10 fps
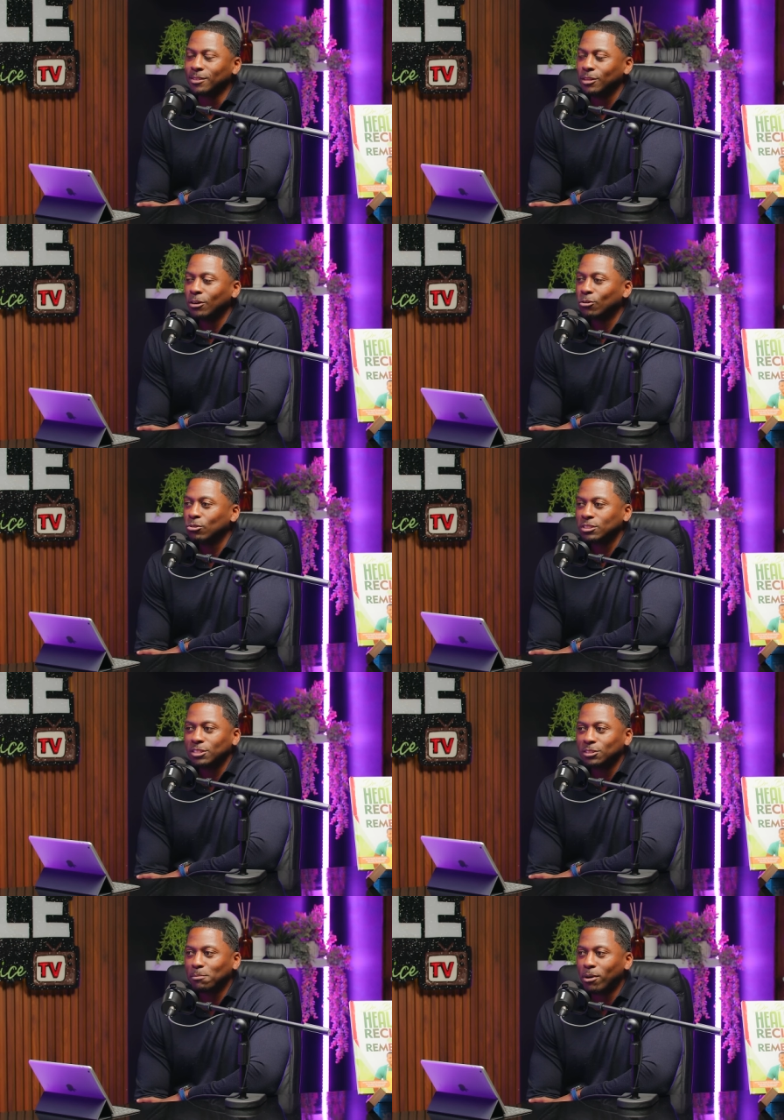of course,
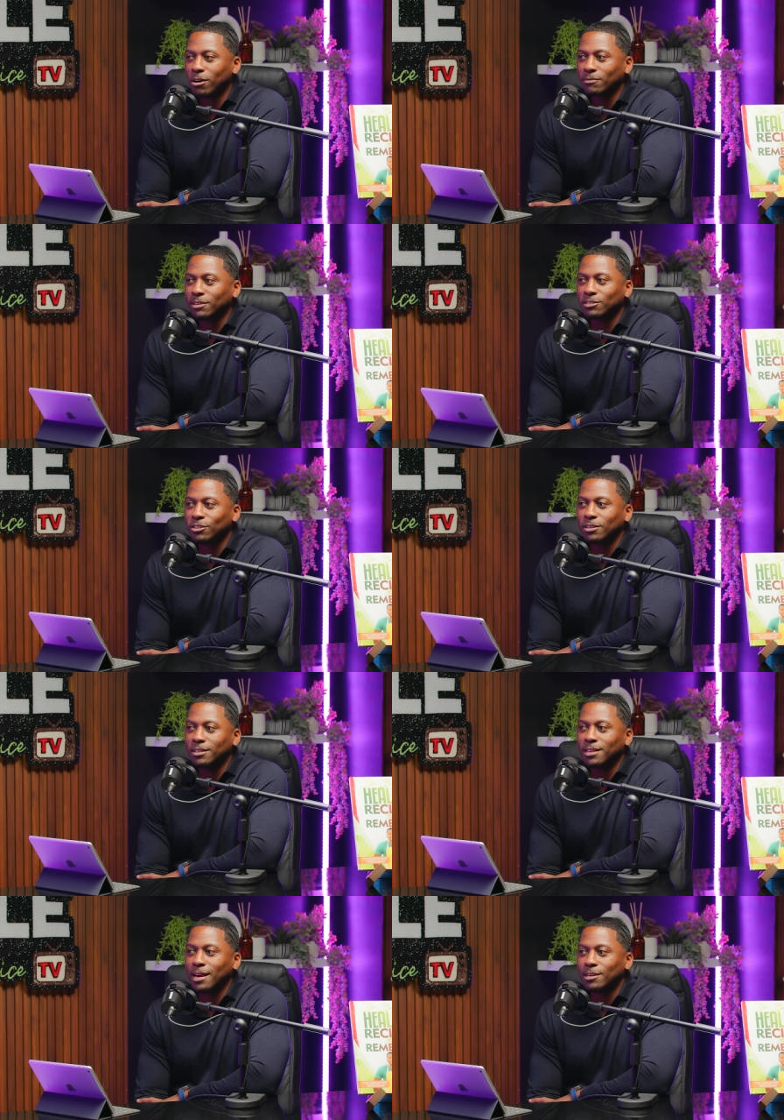there's the part of the
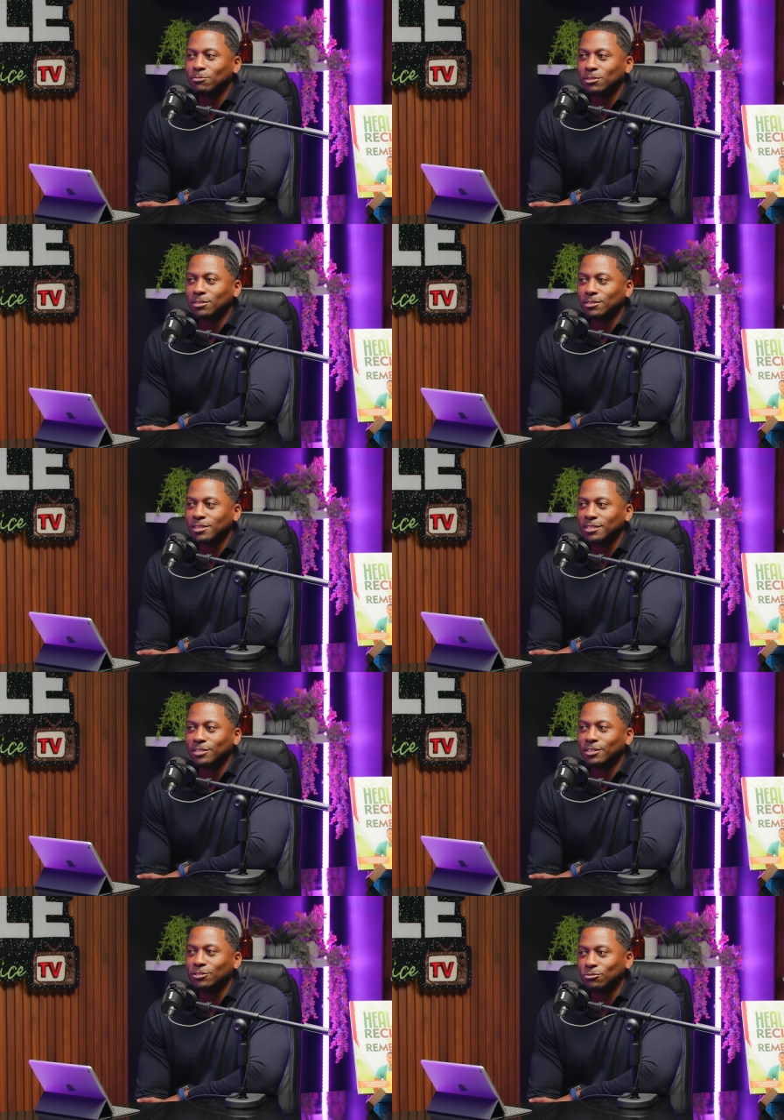journey that it was
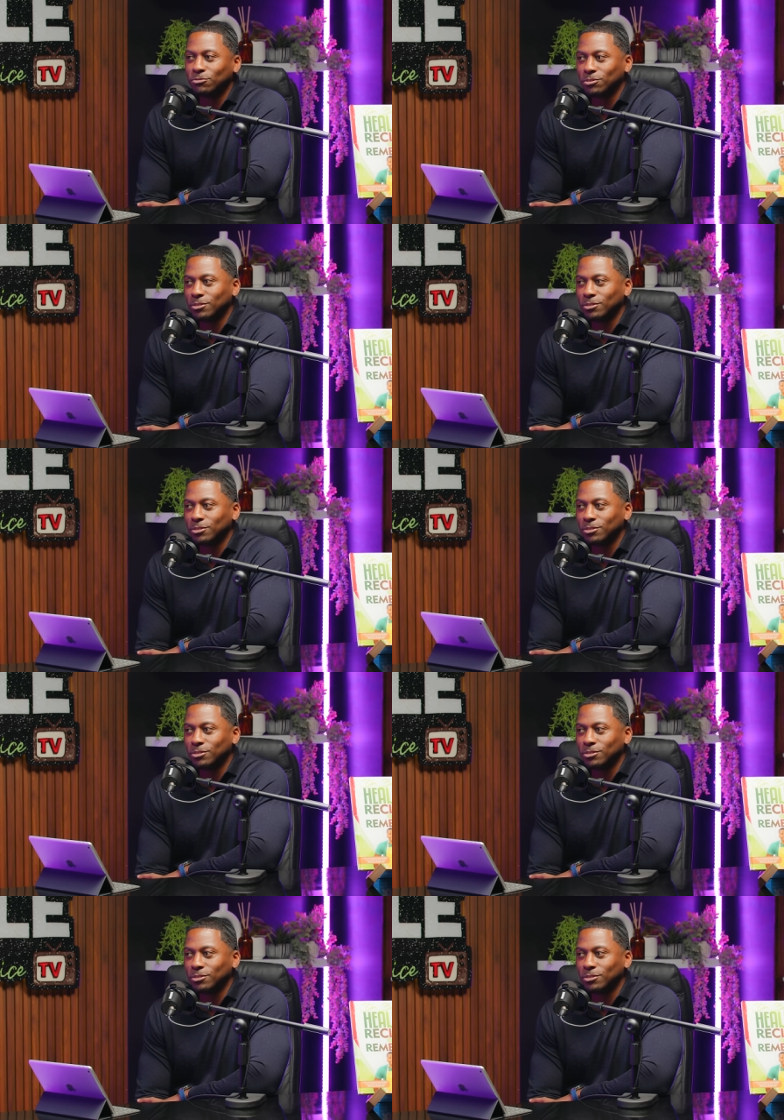essential for.